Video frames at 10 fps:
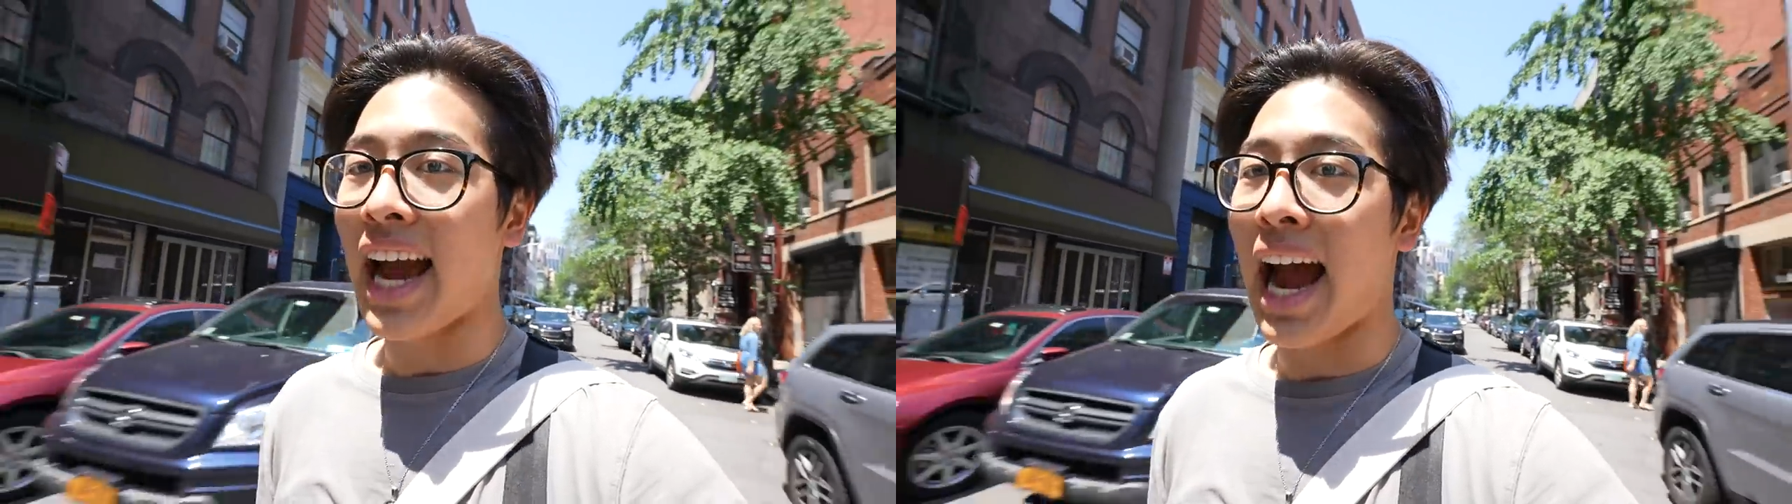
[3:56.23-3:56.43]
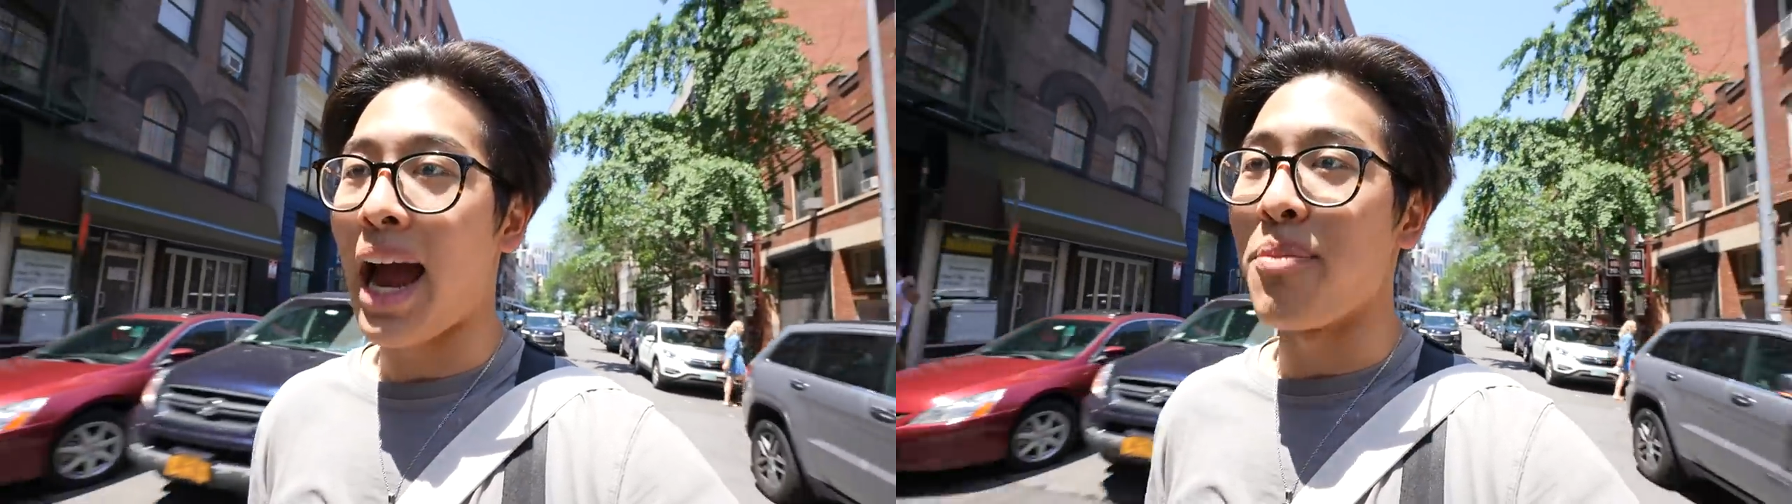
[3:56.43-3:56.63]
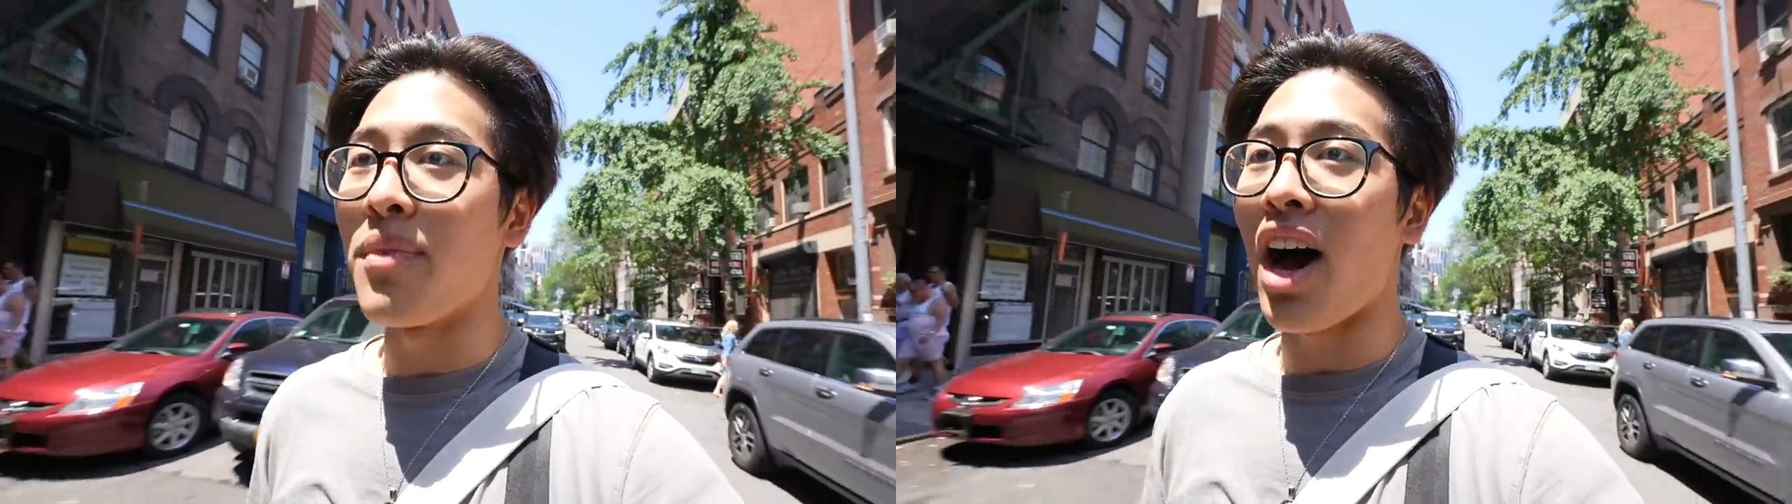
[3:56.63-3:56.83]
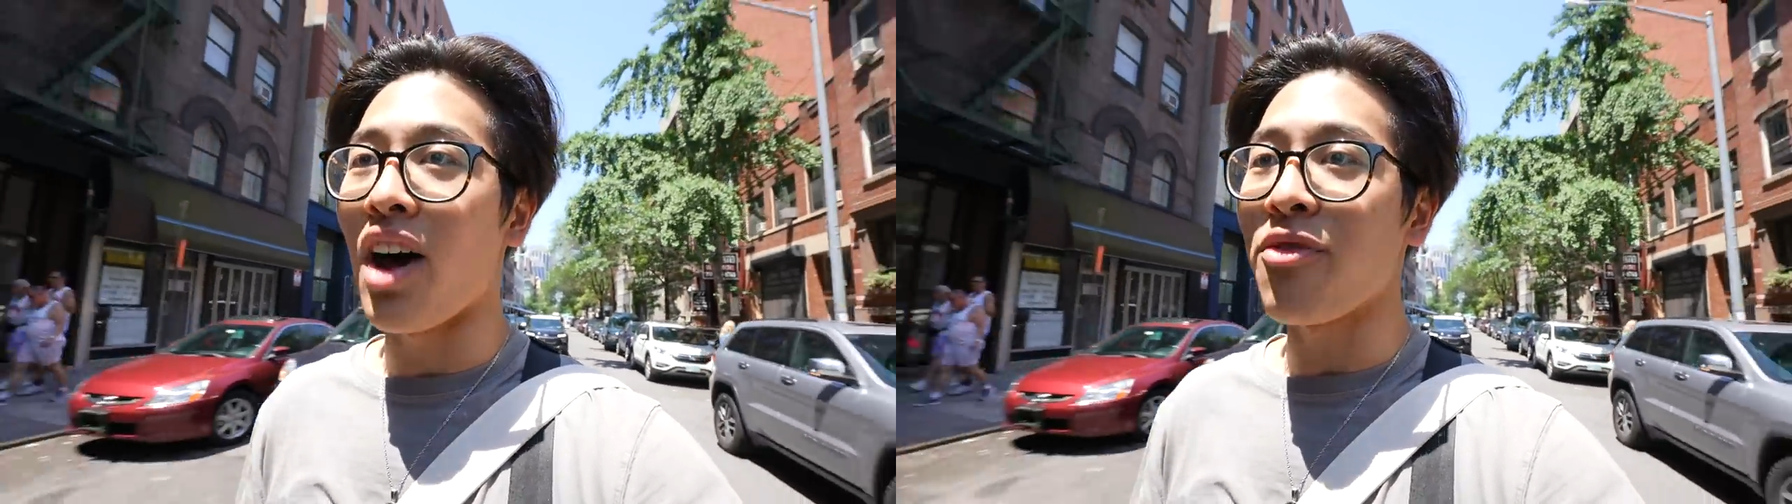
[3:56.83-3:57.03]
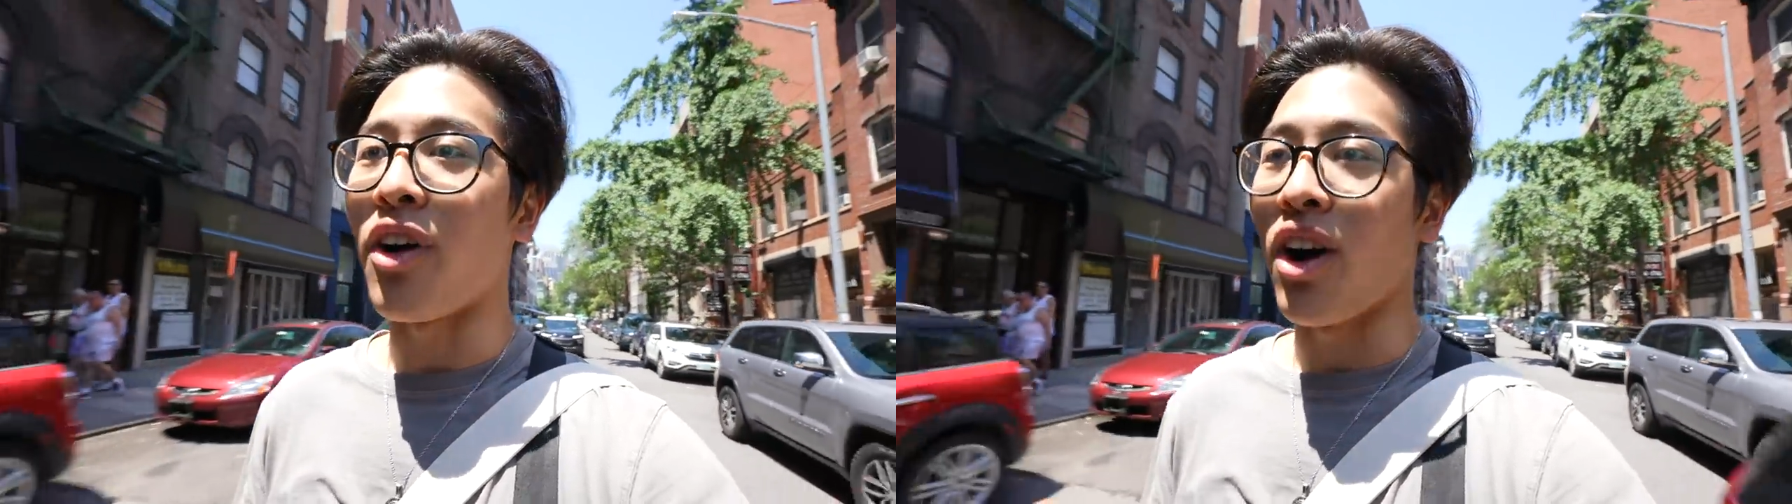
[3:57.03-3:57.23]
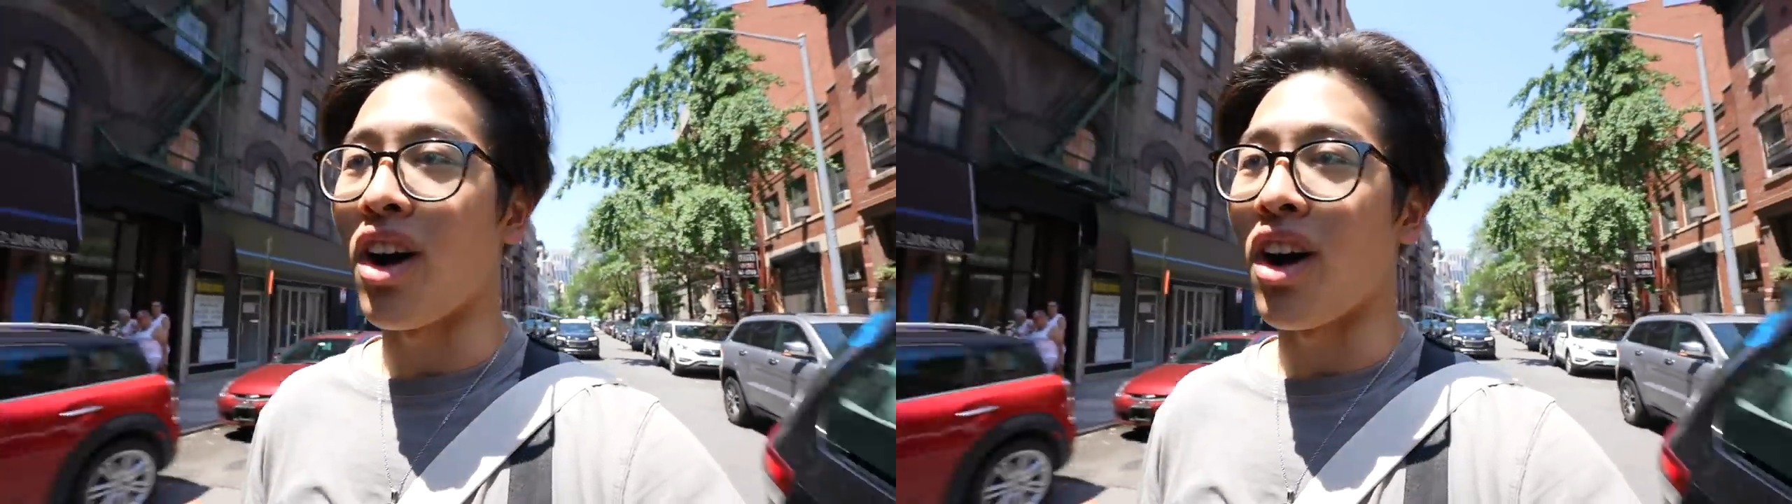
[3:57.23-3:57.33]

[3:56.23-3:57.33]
I'm not far